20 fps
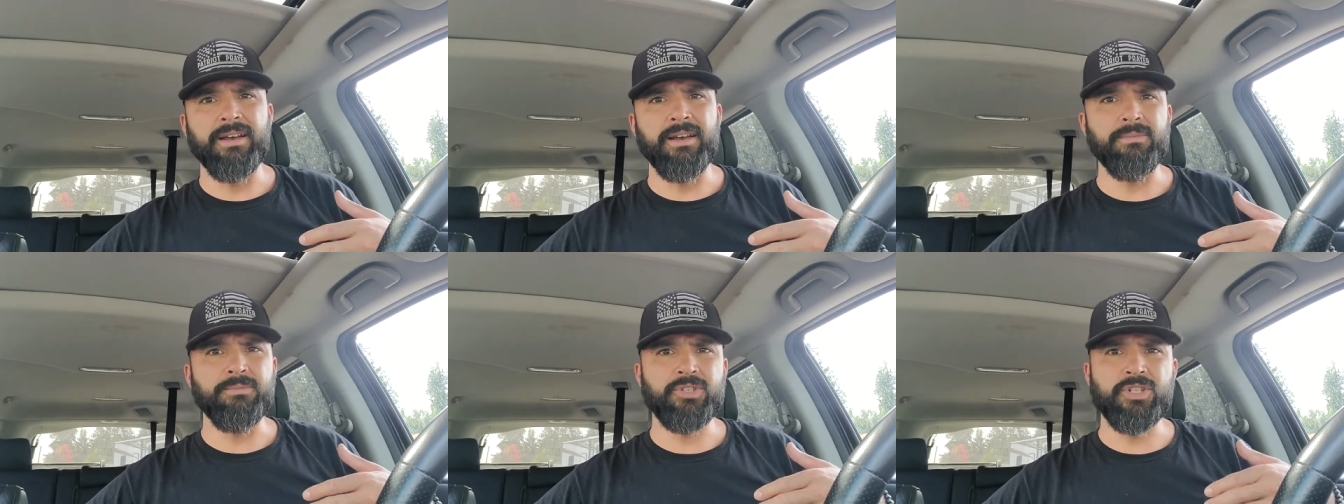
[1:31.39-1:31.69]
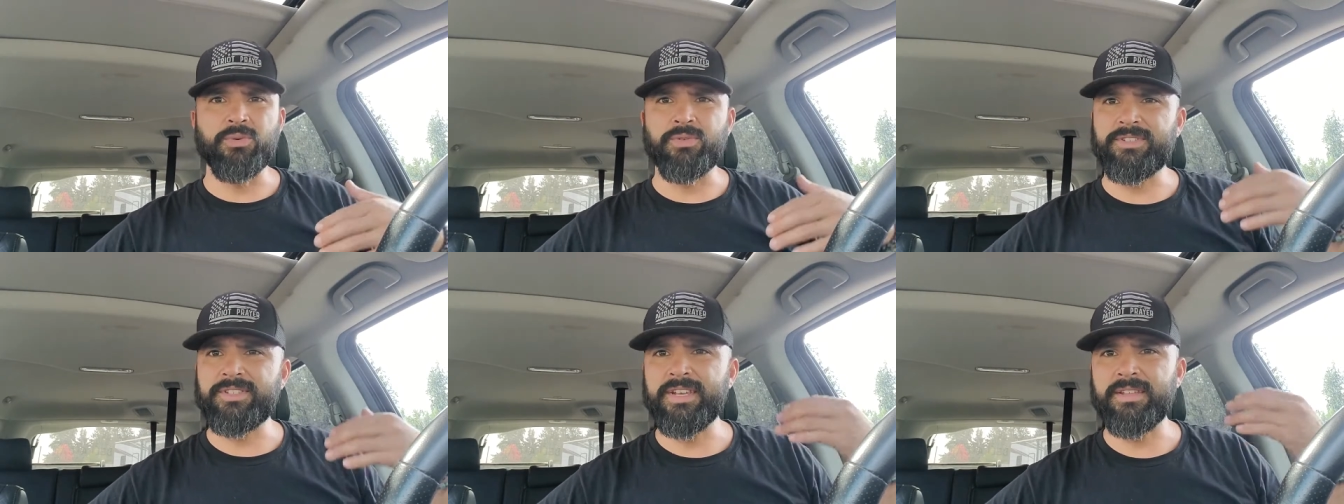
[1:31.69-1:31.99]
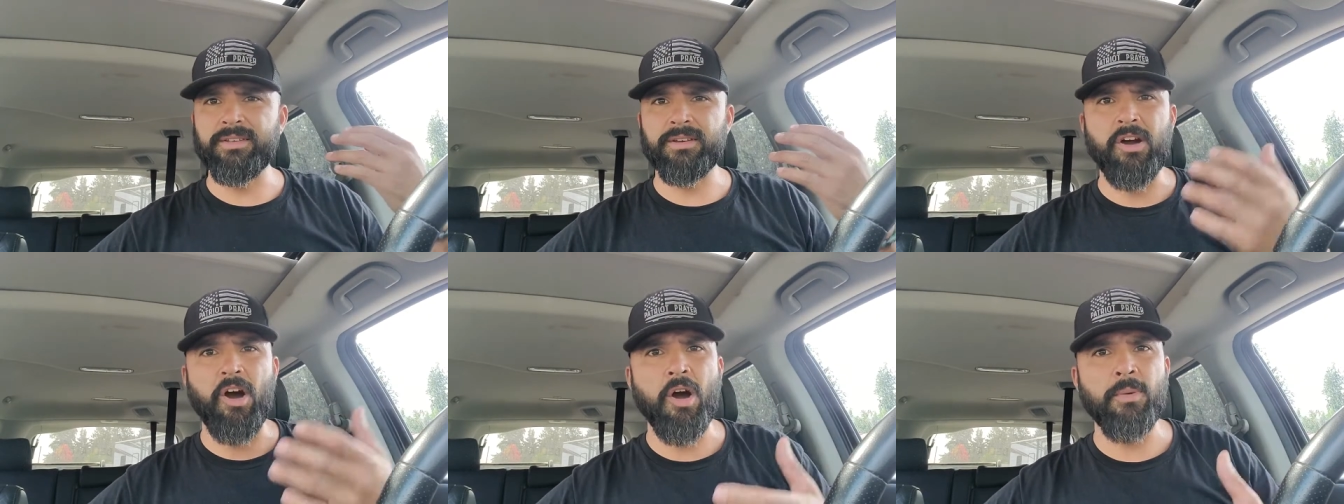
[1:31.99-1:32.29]
She would sit in
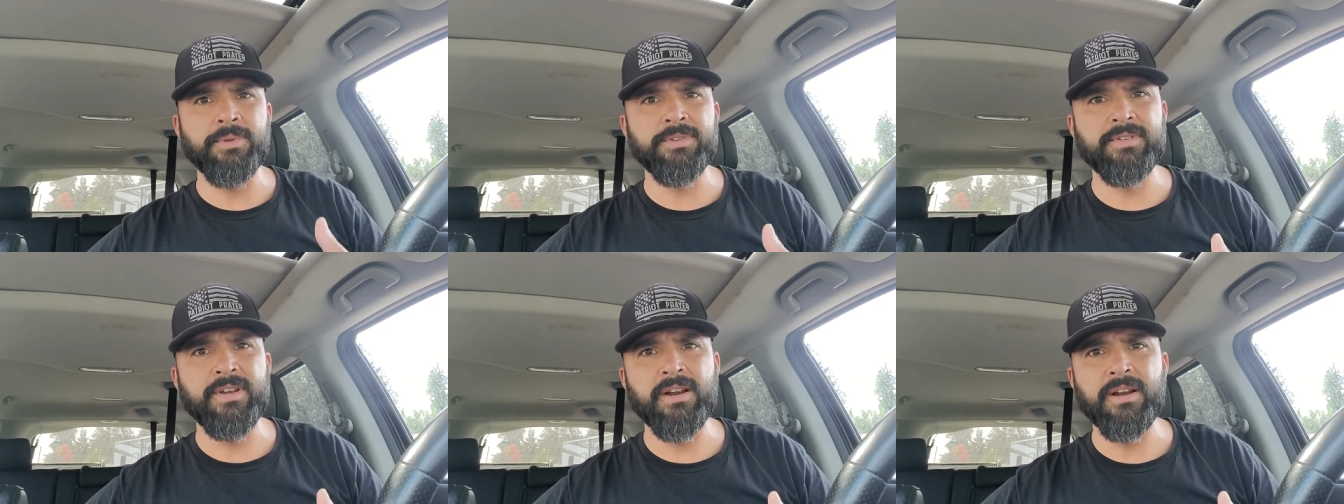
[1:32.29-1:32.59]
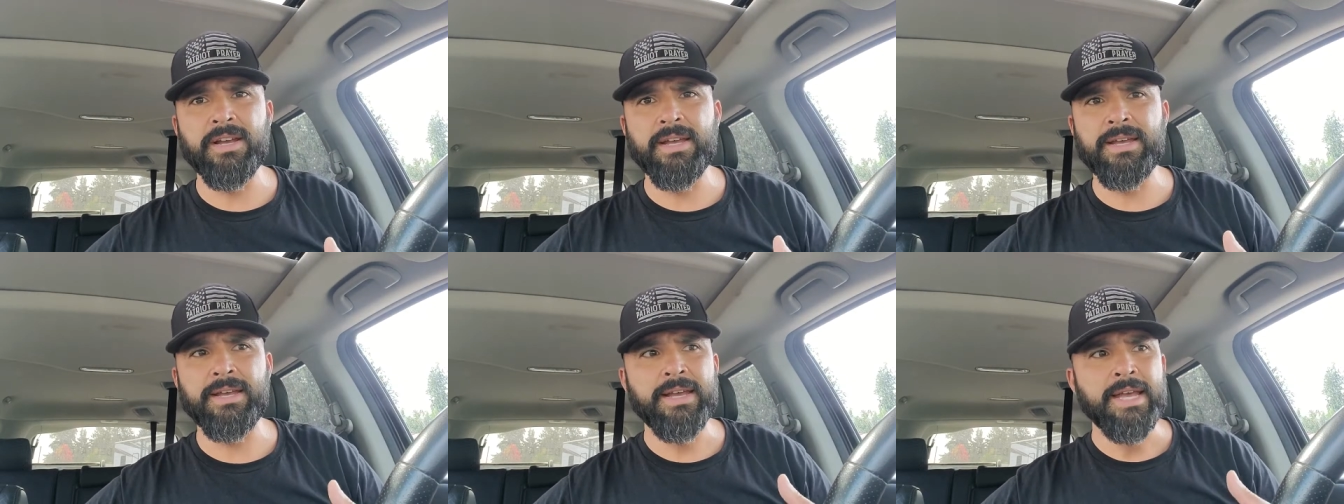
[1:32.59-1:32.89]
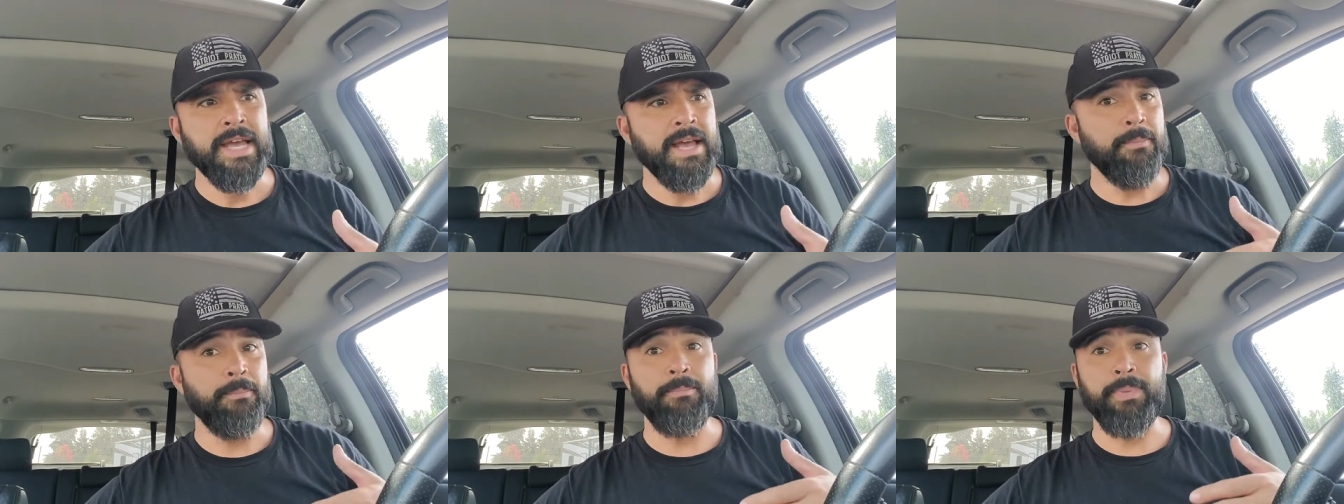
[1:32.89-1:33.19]
the commons area,
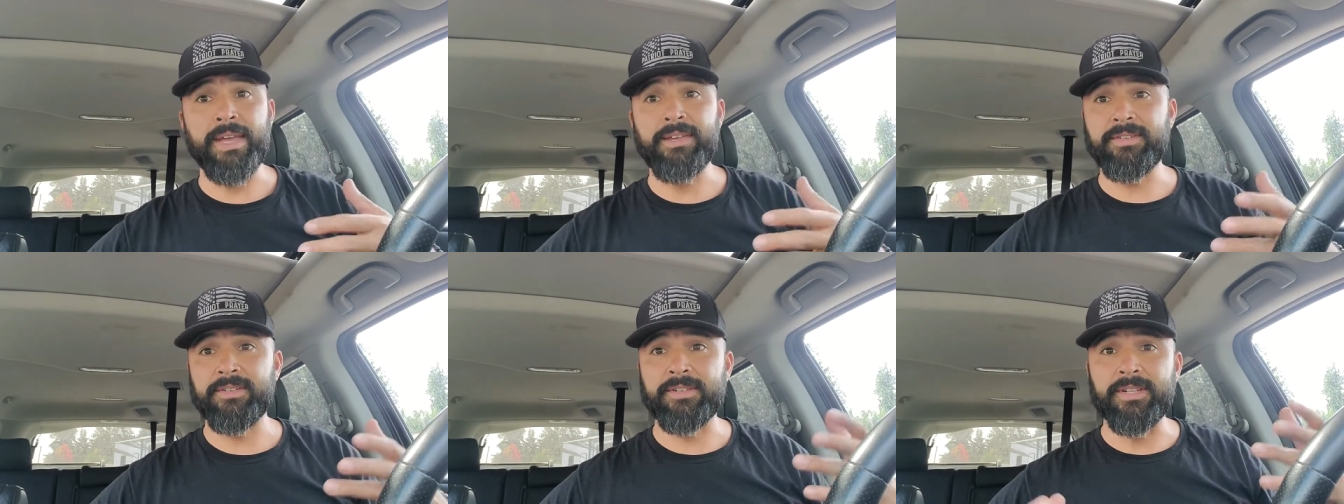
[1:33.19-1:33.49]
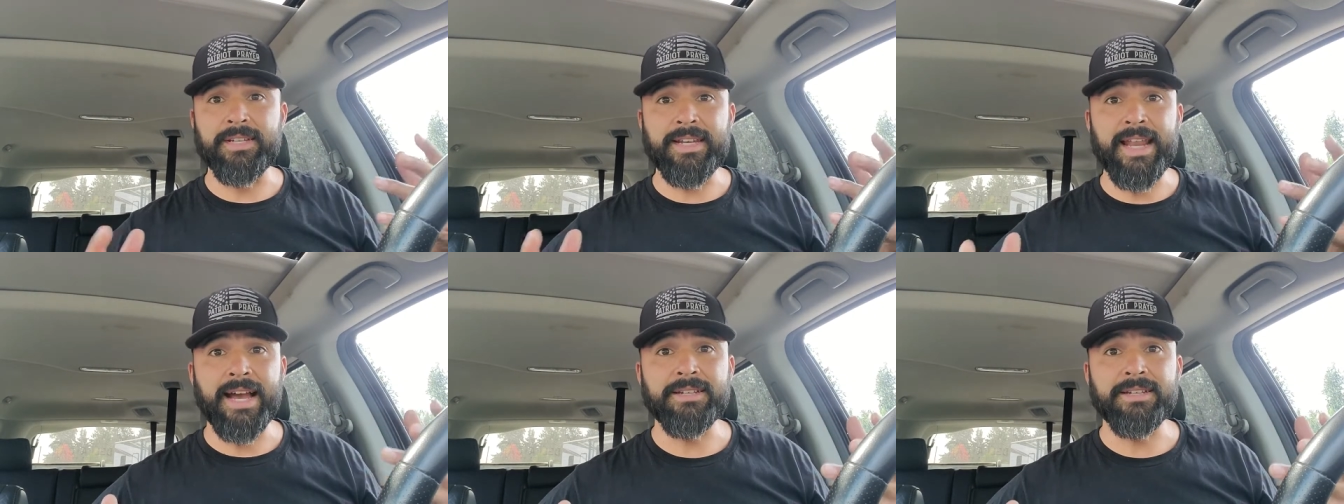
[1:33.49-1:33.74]
basically an